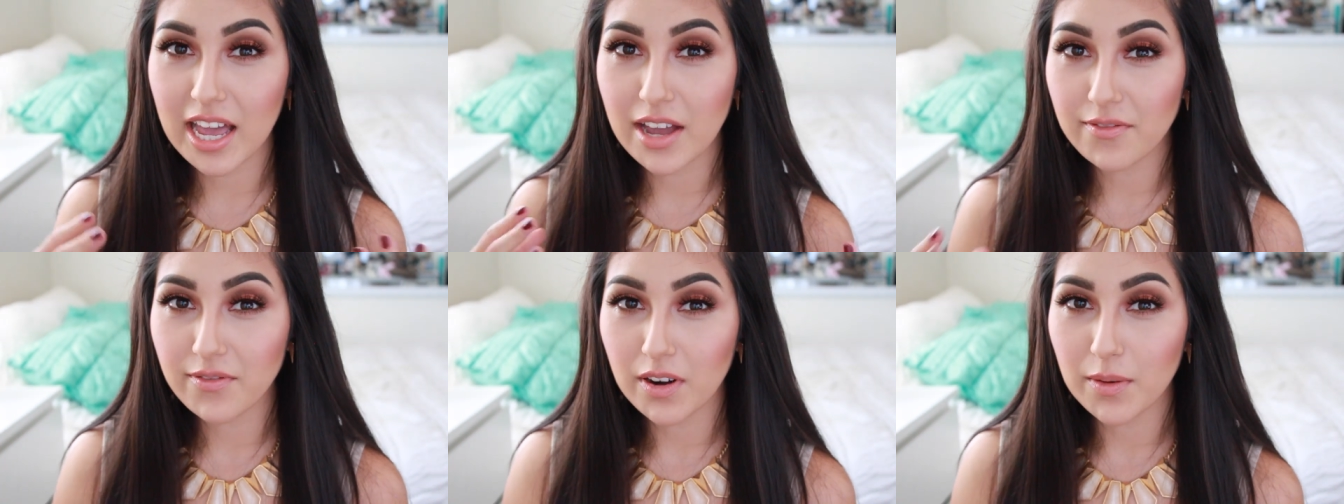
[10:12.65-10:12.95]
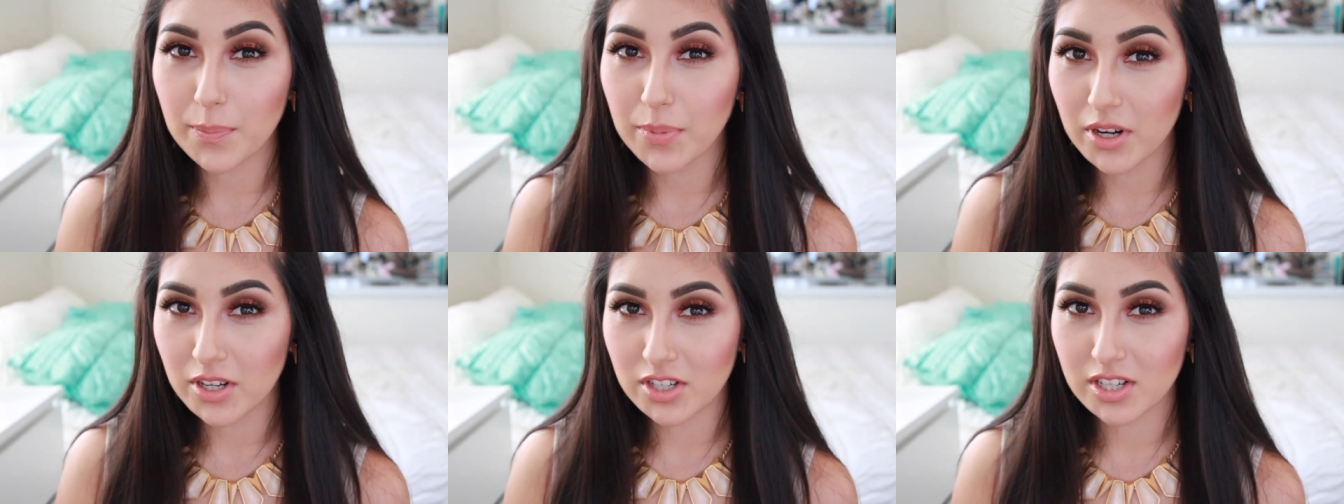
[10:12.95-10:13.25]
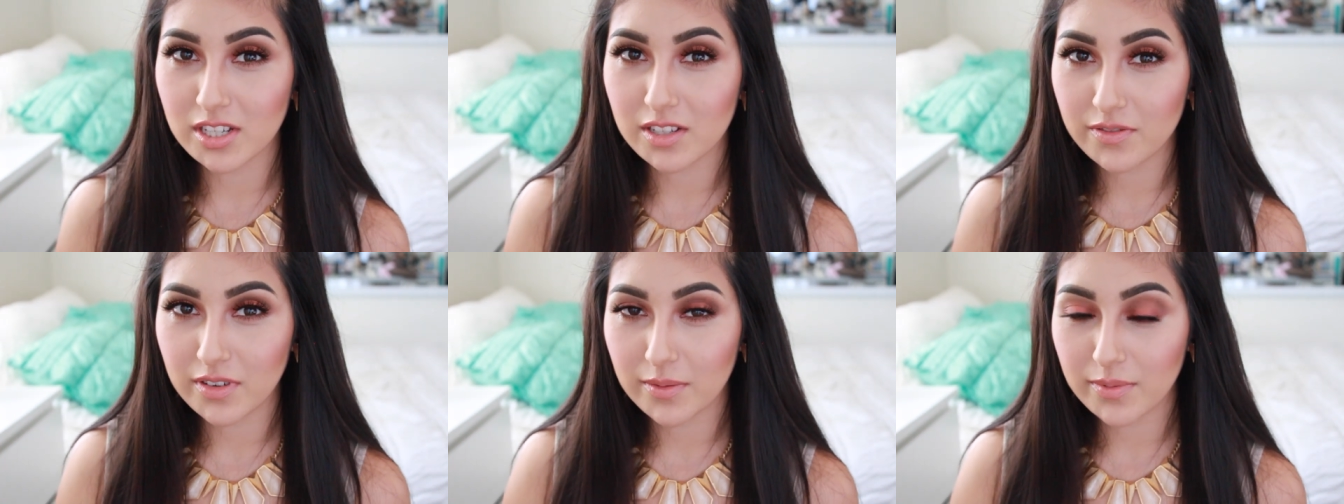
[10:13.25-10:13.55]
ever
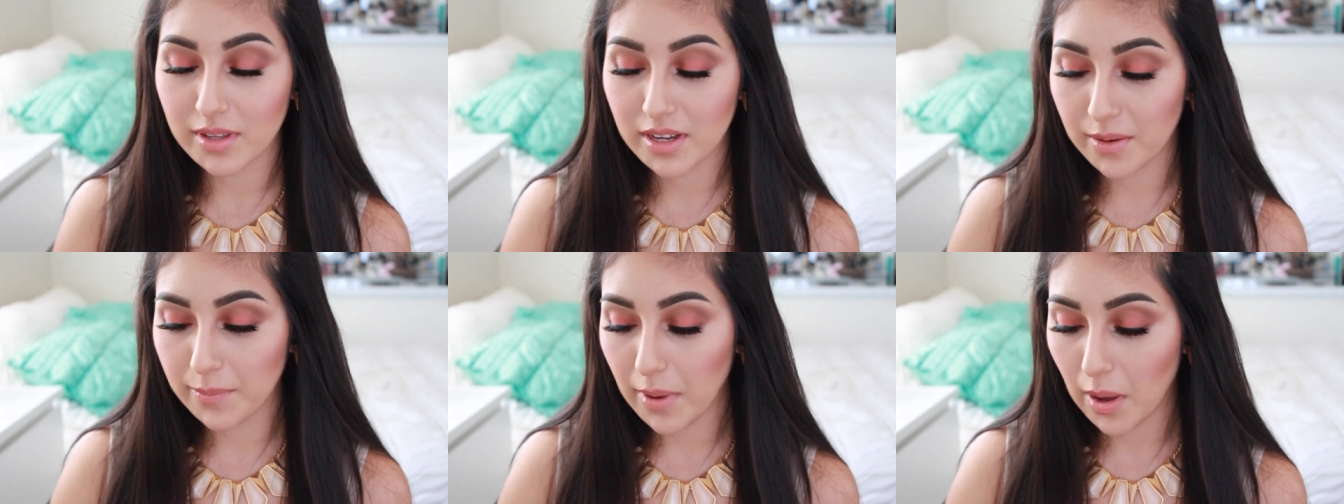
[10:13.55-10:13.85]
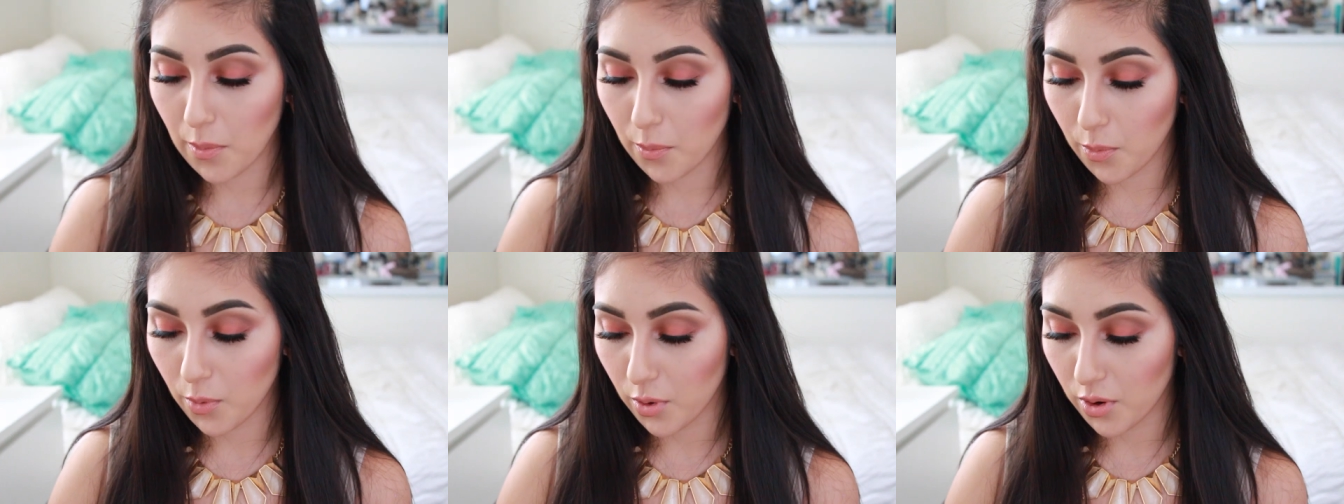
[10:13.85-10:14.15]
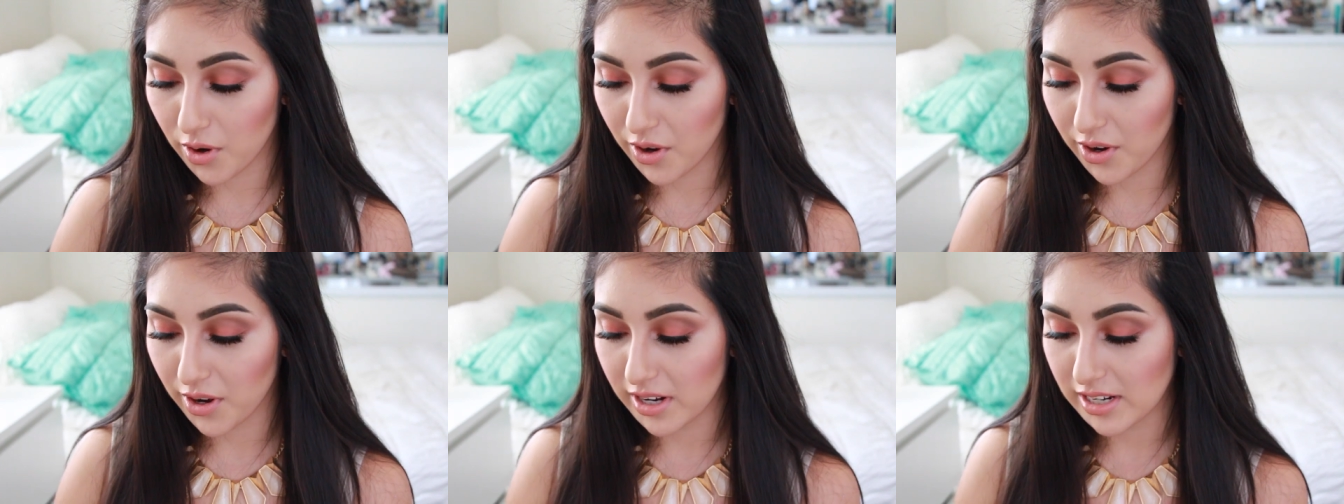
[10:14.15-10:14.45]
purchased from them
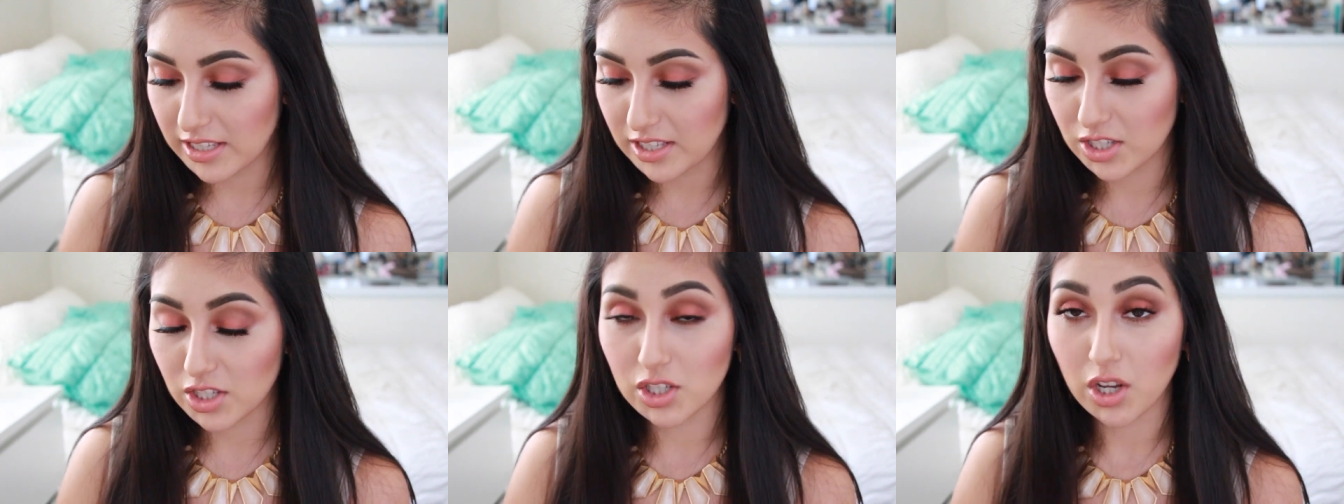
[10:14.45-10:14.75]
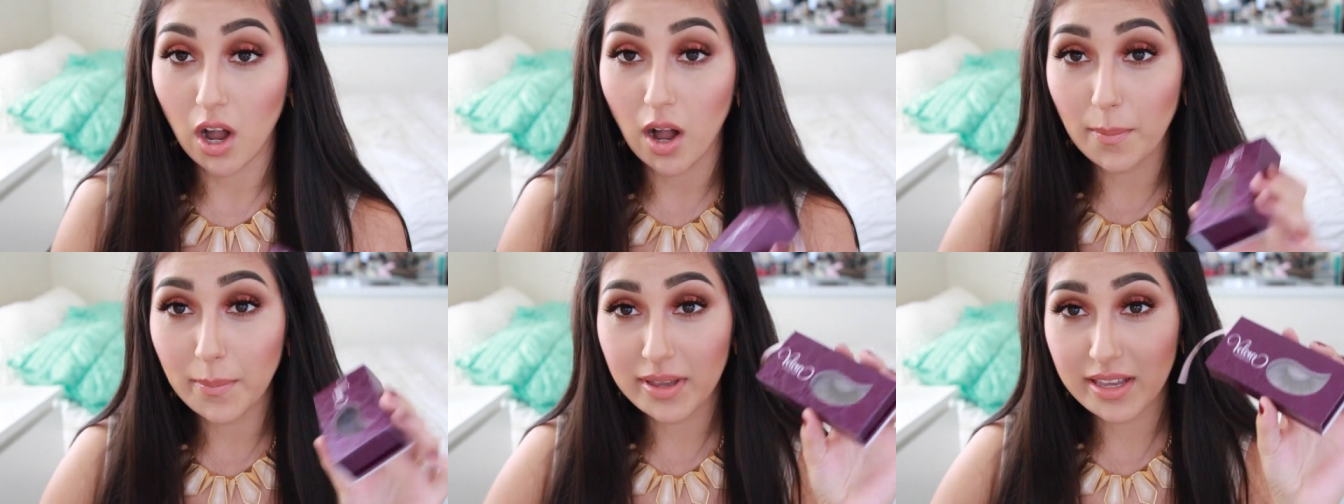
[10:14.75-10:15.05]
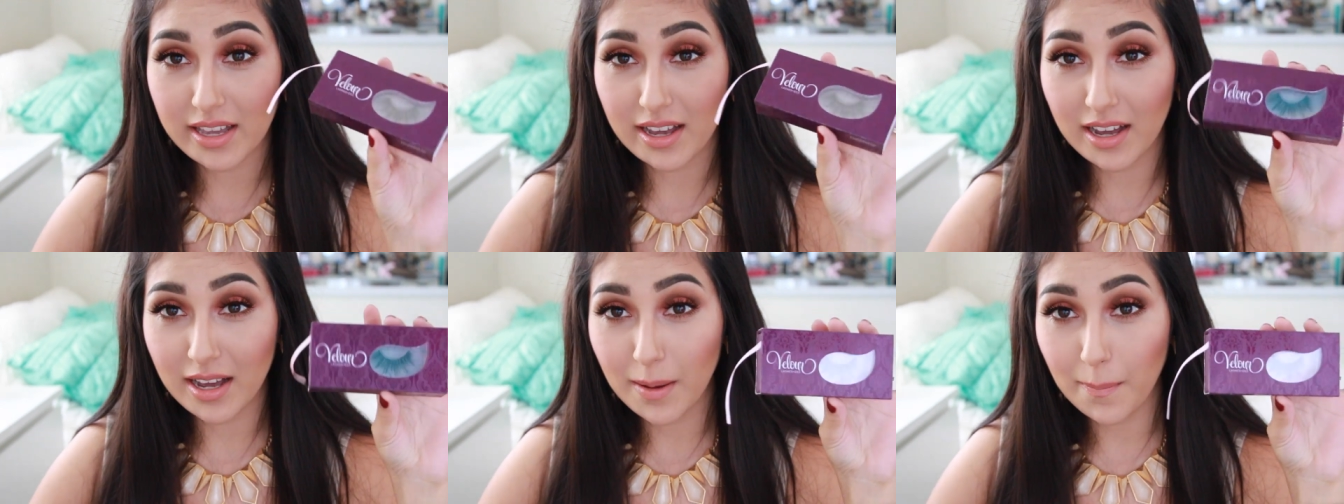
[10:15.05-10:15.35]
were Doll
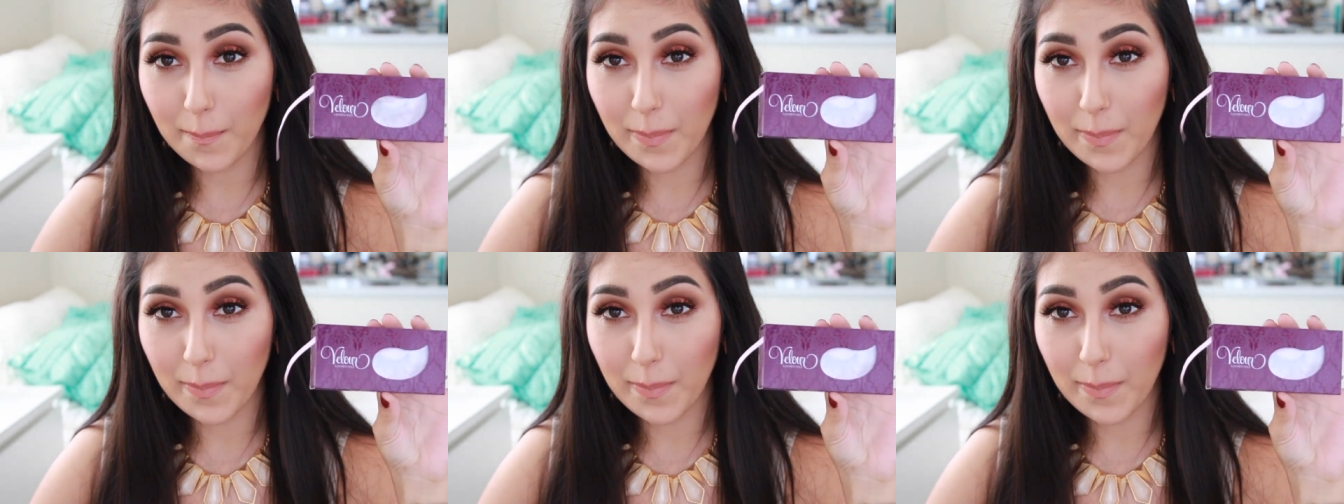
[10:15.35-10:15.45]
Me Up,